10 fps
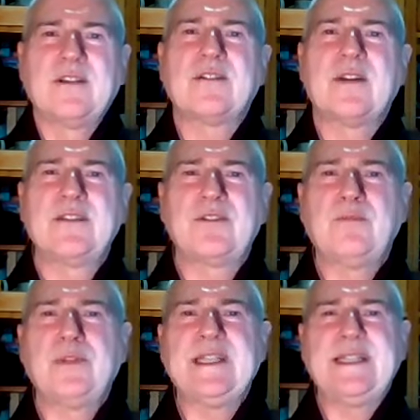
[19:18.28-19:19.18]
So as
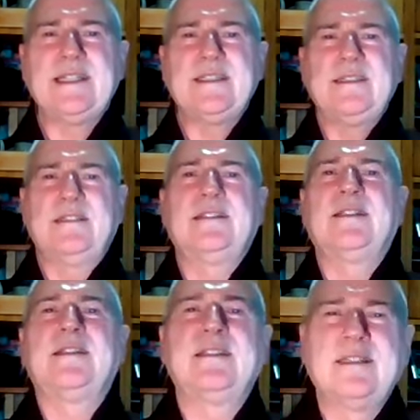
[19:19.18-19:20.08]
you breathe in,
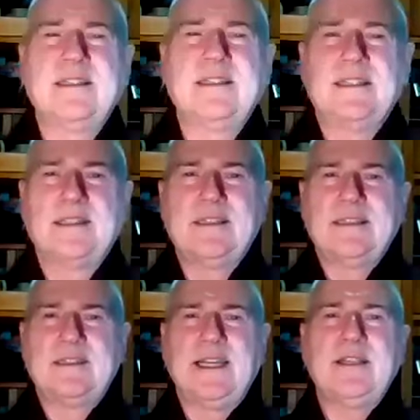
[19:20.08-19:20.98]

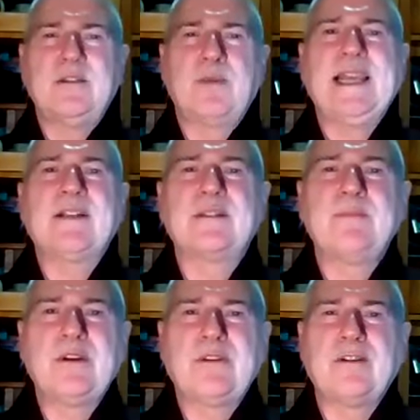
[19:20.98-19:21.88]
take the black
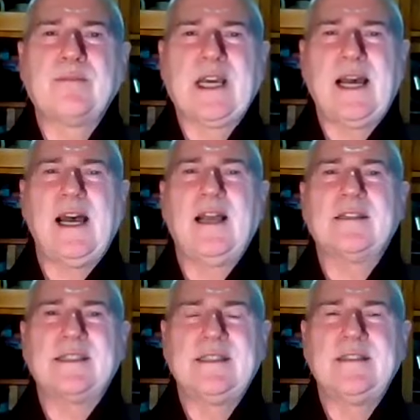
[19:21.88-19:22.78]
smoke from the
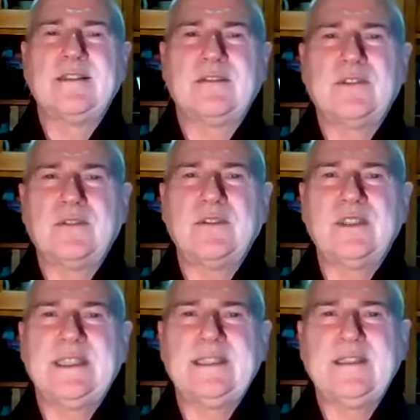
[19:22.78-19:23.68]
heart centers of all
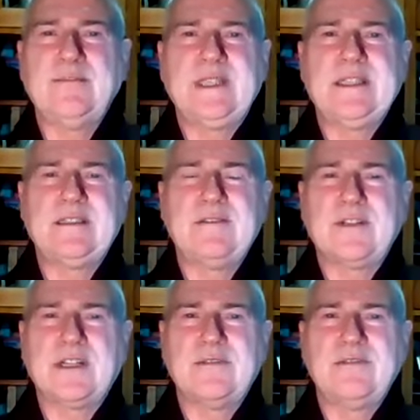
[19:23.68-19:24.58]
sentient beings in
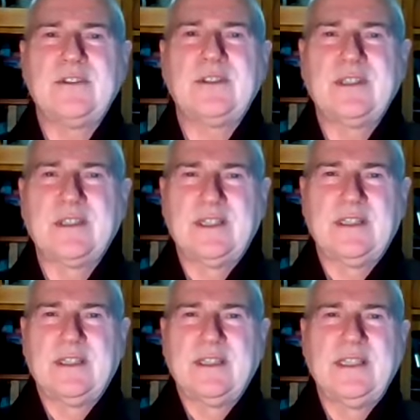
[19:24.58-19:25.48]
front of you
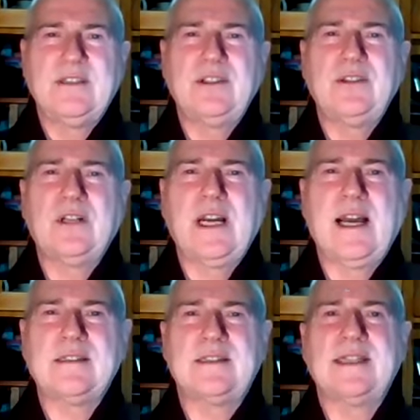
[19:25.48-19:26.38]
into your
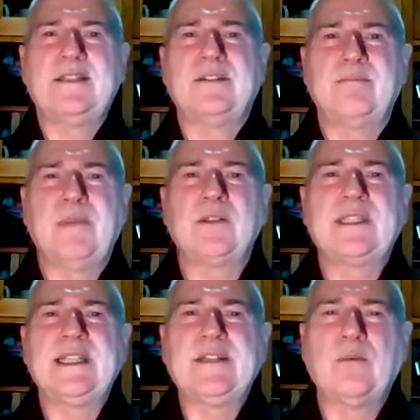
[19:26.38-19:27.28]
heart center,
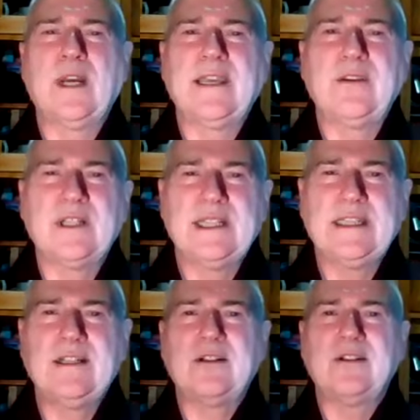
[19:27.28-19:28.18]
melting away your
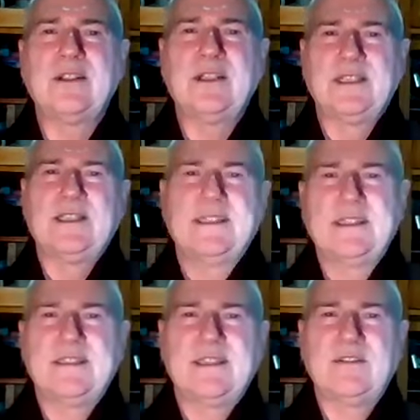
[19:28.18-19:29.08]
ego
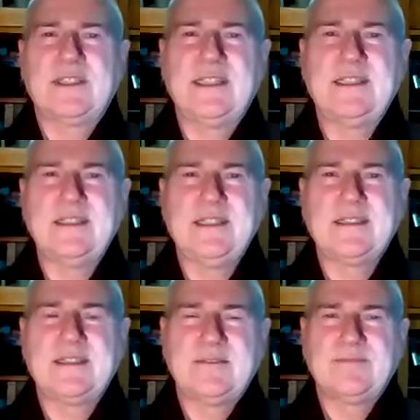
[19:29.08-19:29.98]
and
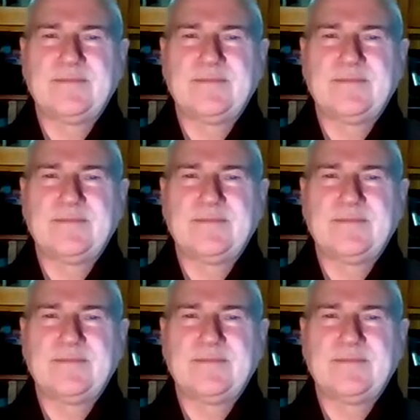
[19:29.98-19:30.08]
self-centeredness.